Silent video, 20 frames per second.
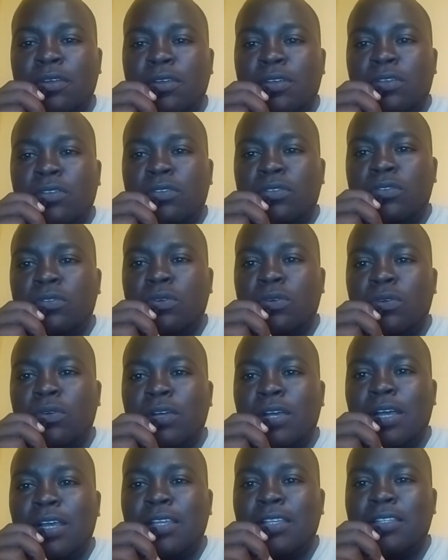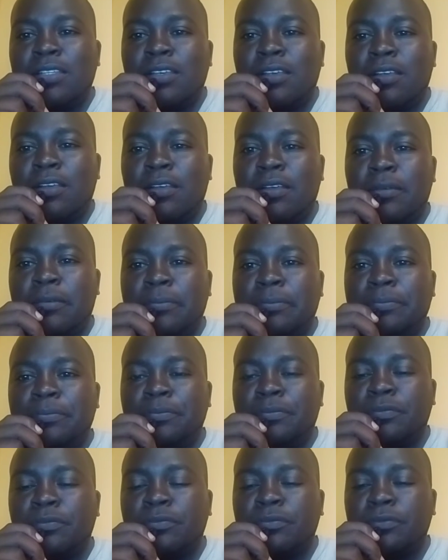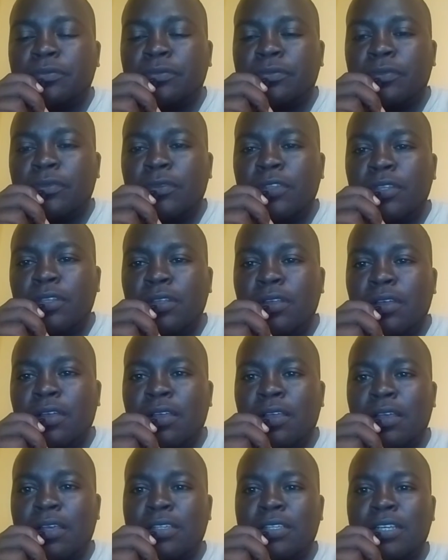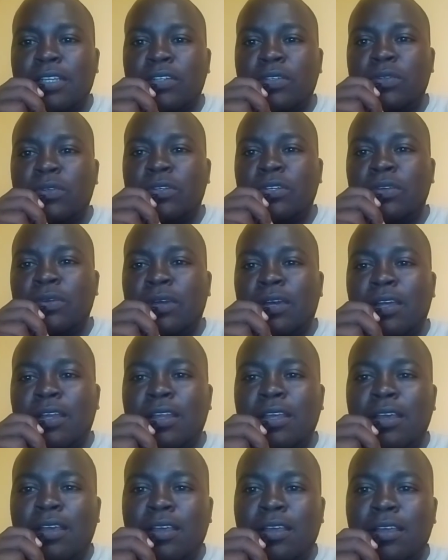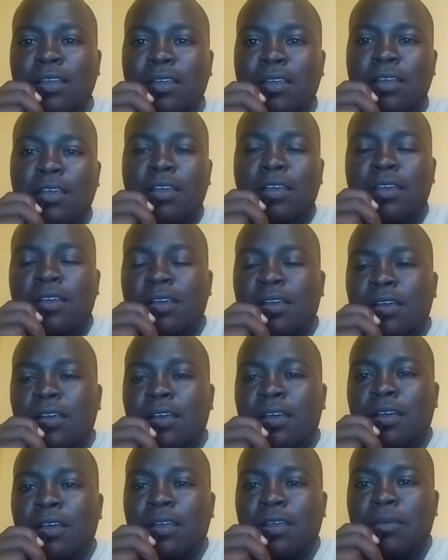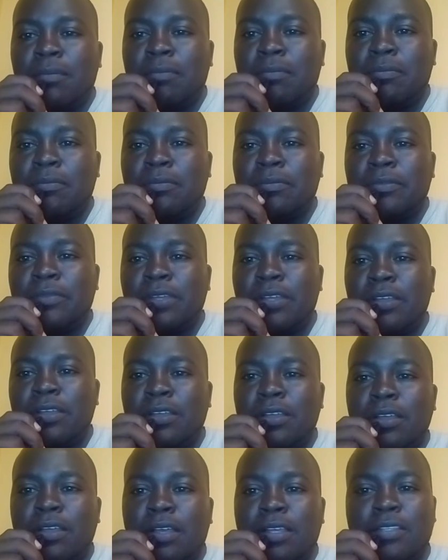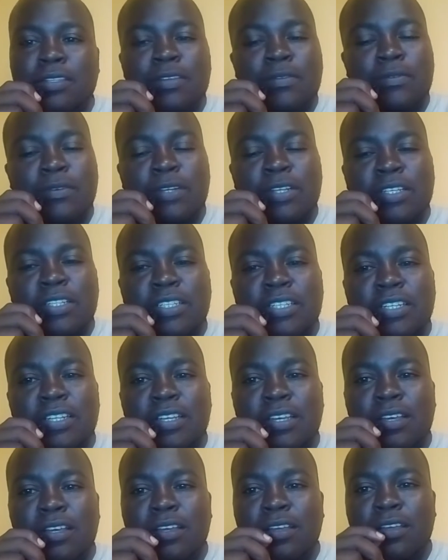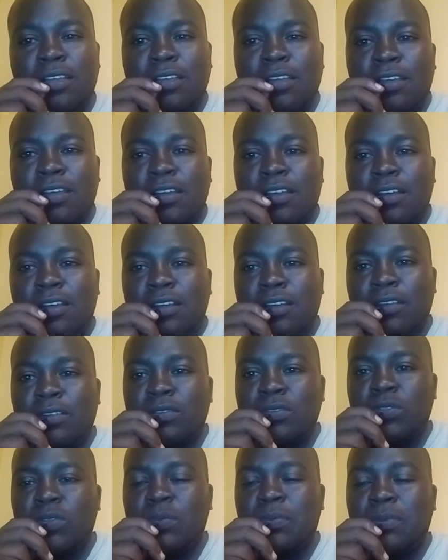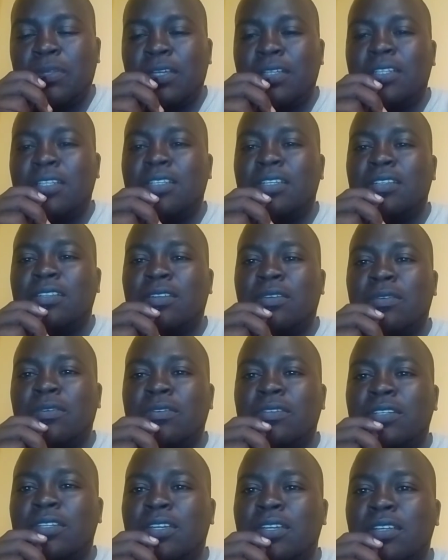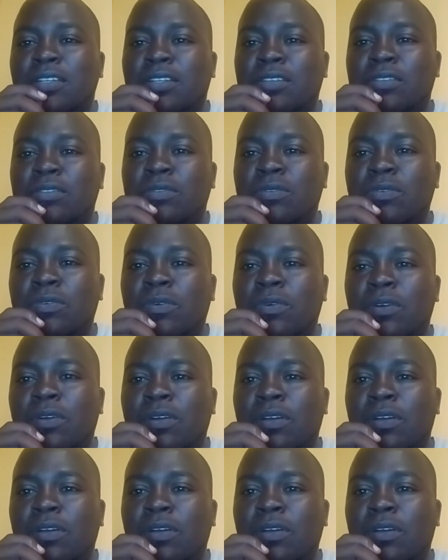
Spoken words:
So guys, as I told you earlier, I am a civil engineer and I also practice as a contractor. So